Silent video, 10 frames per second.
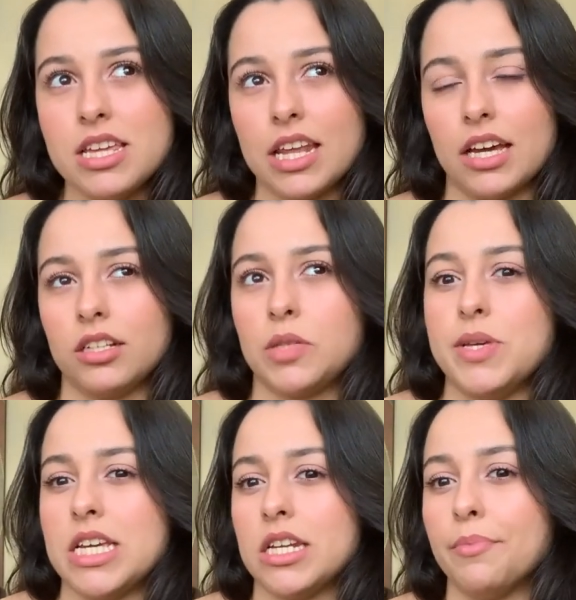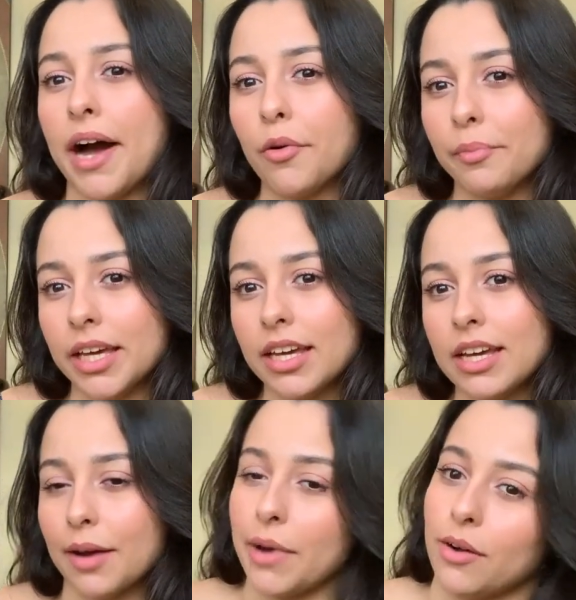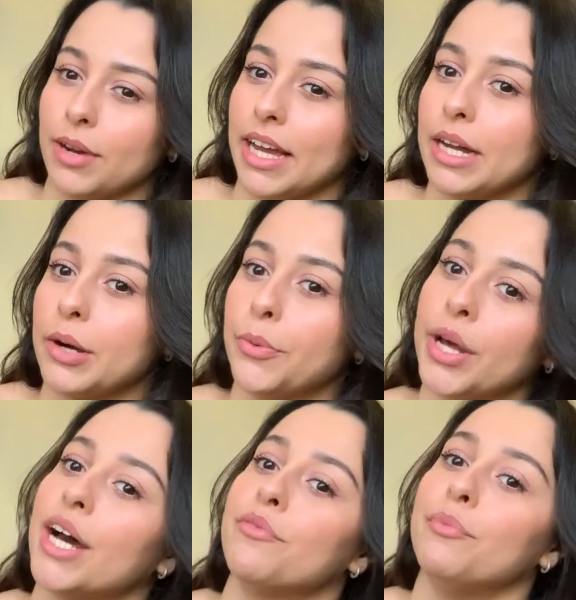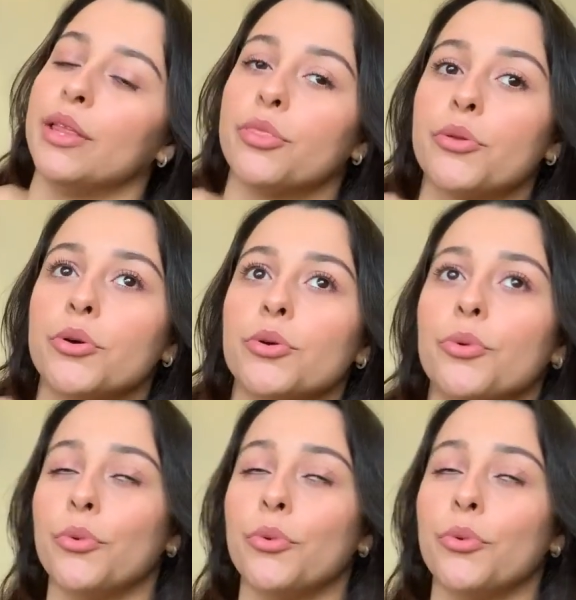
like speaking about me, about like what I've been through,